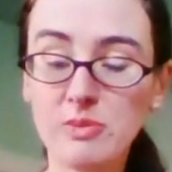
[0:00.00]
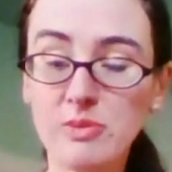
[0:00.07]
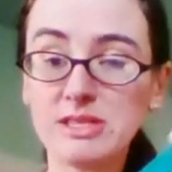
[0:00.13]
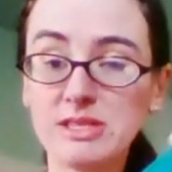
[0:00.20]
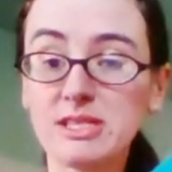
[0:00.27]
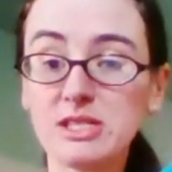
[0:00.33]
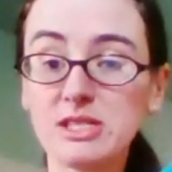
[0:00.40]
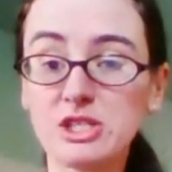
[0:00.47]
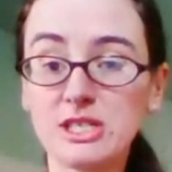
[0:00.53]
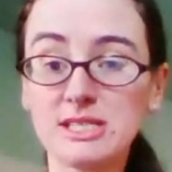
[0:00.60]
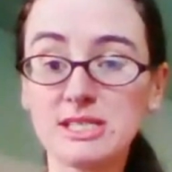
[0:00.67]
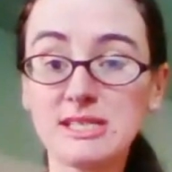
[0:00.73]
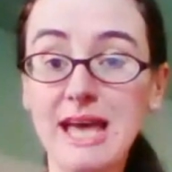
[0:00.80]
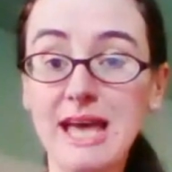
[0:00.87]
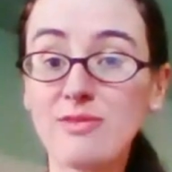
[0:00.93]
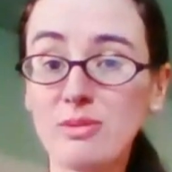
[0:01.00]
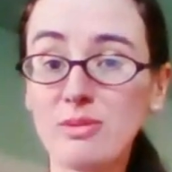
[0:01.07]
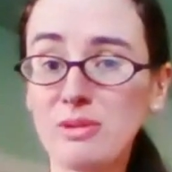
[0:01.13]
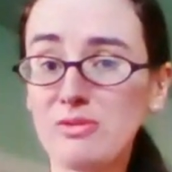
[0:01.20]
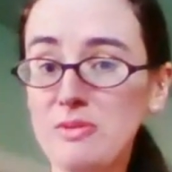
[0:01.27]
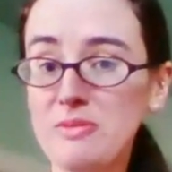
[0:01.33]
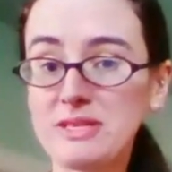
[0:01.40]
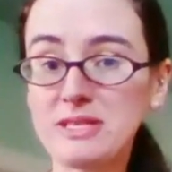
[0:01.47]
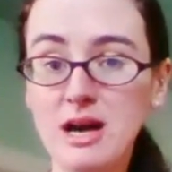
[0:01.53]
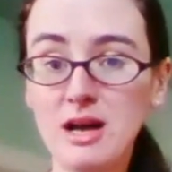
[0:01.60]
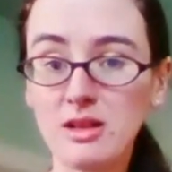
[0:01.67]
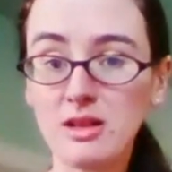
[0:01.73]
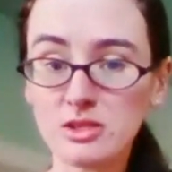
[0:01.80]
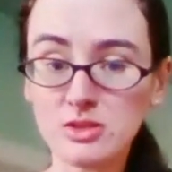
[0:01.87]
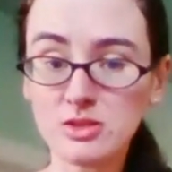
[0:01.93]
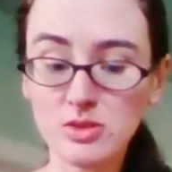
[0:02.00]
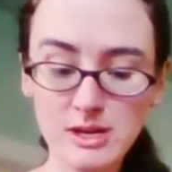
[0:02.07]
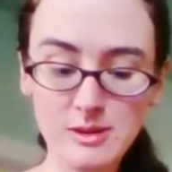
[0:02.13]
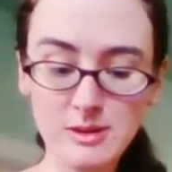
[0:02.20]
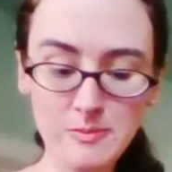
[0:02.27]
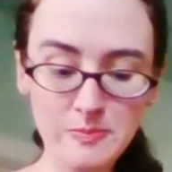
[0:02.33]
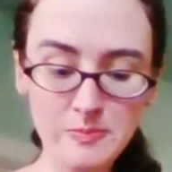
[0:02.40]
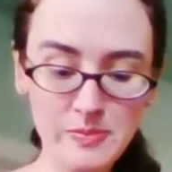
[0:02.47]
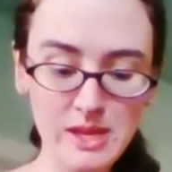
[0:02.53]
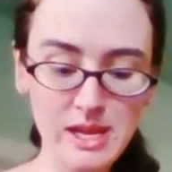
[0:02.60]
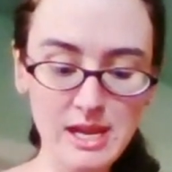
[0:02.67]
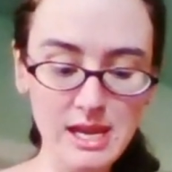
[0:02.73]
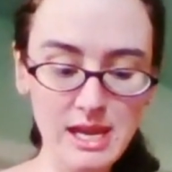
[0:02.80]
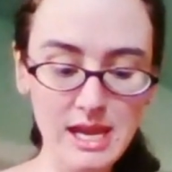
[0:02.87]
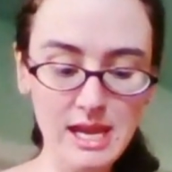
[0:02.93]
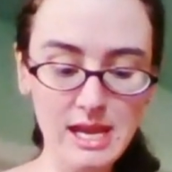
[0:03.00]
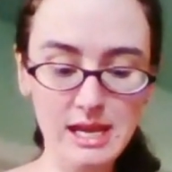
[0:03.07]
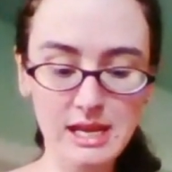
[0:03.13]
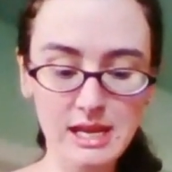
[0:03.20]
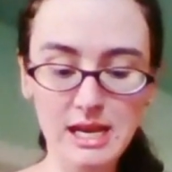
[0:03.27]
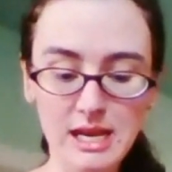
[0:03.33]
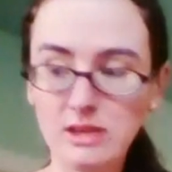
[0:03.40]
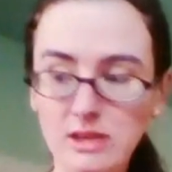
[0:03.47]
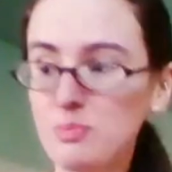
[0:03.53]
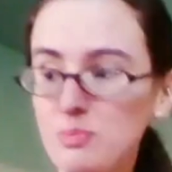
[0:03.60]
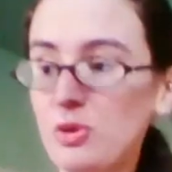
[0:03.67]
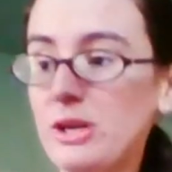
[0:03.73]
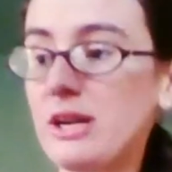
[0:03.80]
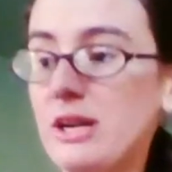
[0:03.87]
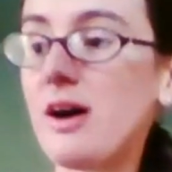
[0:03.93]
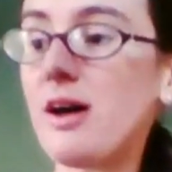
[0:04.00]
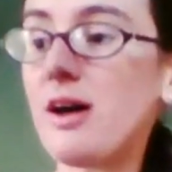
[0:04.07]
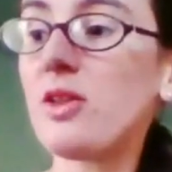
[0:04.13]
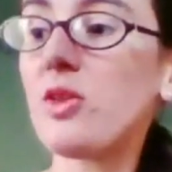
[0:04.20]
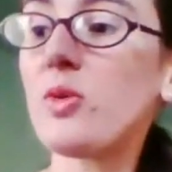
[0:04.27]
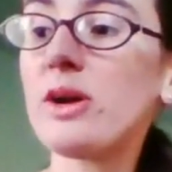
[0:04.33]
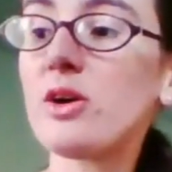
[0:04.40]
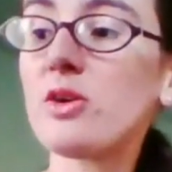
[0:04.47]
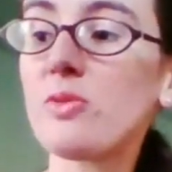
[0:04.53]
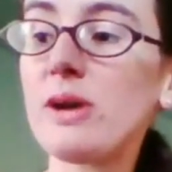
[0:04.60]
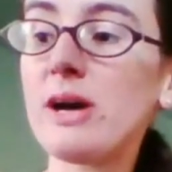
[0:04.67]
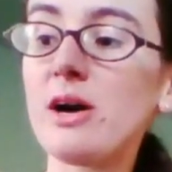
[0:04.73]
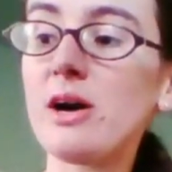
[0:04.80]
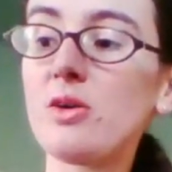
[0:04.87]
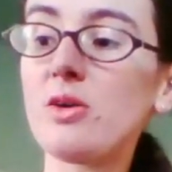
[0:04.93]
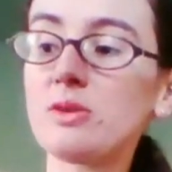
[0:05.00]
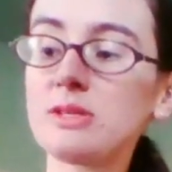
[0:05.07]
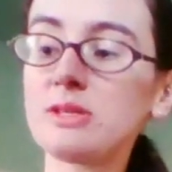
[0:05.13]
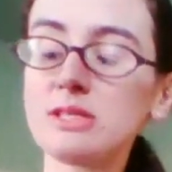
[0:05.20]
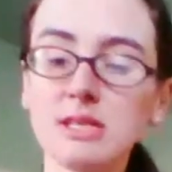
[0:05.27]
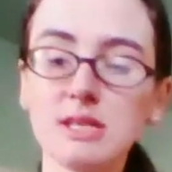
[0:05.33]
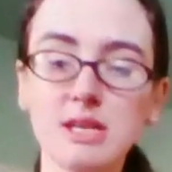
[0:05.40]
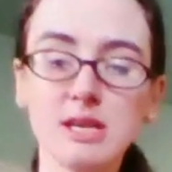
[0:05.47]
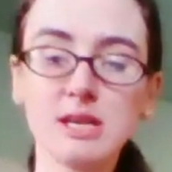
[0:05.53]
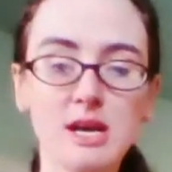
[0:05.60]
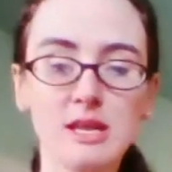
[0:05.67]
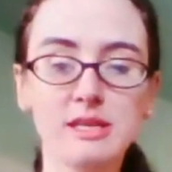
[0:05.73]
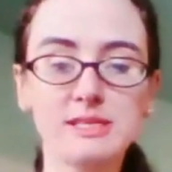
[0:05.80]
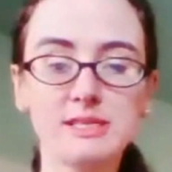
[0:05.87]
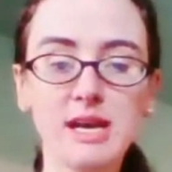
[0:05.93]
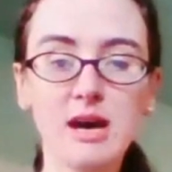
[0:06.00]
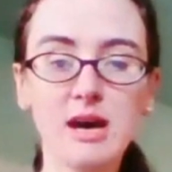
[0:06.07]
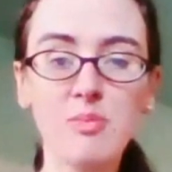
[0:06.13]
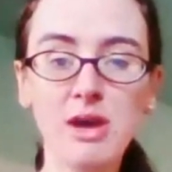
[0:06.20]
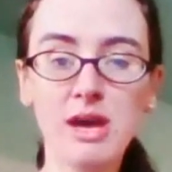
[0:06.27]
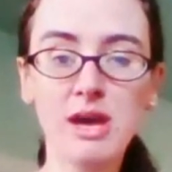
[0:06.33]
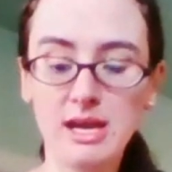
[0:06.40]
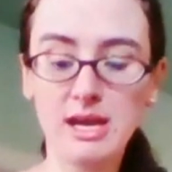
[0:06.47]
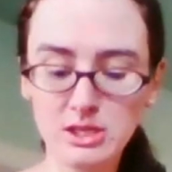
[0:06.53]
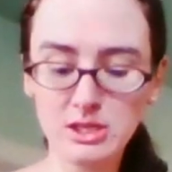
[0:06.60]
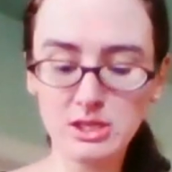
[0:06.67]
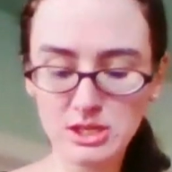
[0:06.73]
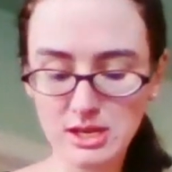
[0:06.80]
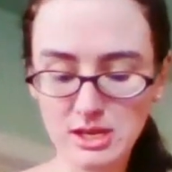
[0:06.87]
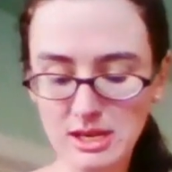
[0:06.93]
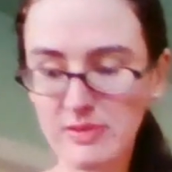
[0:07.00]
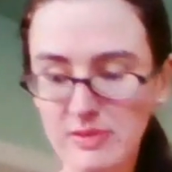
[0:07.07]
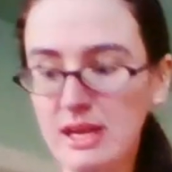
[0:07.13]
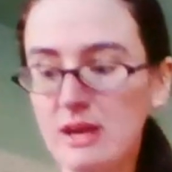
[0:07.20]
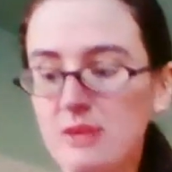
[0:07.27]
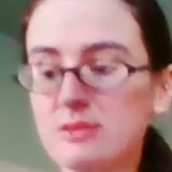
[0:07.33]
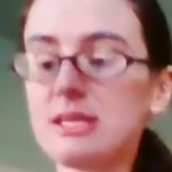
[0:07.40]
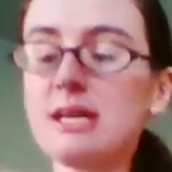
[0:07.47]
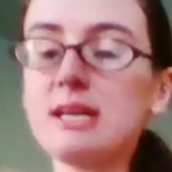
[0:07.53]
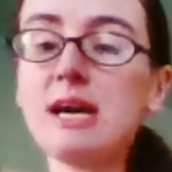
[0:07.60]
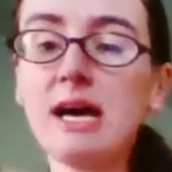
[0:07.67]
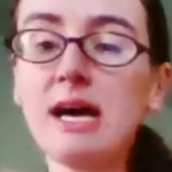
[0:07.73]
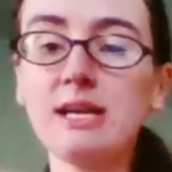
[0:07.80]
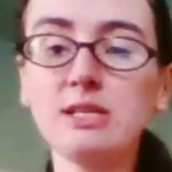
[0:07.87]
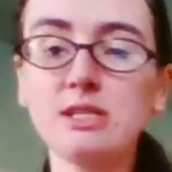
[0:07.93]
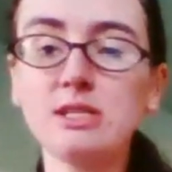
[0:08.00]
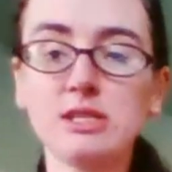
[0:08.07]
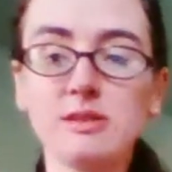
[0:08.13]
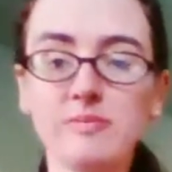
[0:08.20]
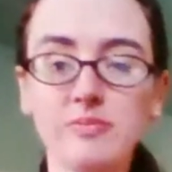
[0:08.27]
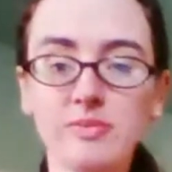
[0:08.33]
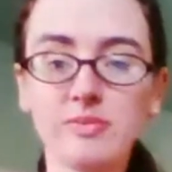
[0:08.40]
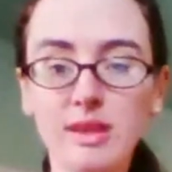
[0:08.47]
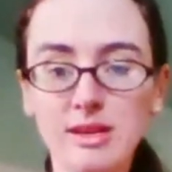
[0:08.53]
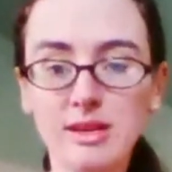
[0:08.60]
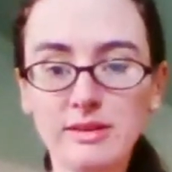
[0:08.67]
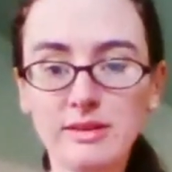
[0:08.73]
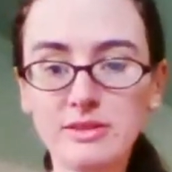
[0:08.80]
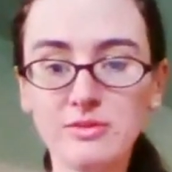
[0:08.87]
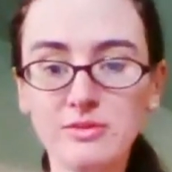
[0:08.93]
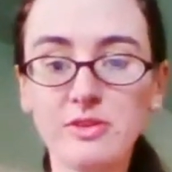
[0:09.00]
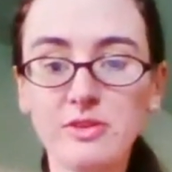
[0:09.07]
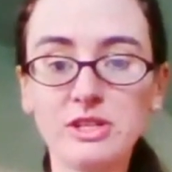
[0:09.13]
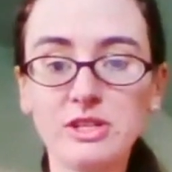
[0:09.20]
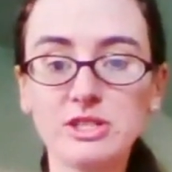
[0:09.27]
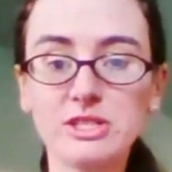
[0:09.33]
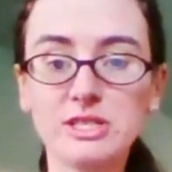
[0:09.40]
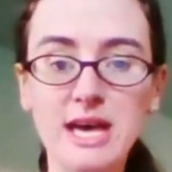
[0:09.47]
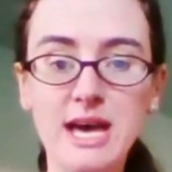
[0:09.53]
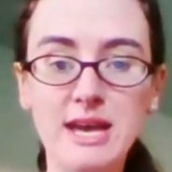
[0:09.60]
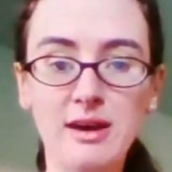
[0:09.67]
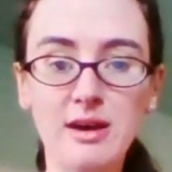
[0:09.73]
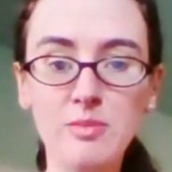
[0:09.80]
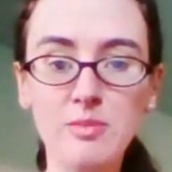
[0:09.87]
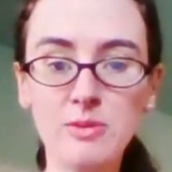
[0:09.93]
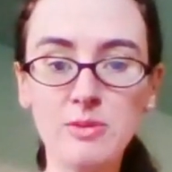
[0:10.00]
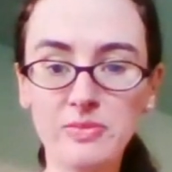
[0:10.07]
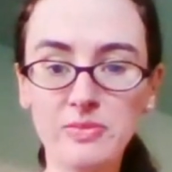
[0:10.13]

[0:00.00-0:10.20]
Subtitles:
This is just satin ribbon from the dollar store. And I put it all the way around the top edge on the outside edge to finish that up.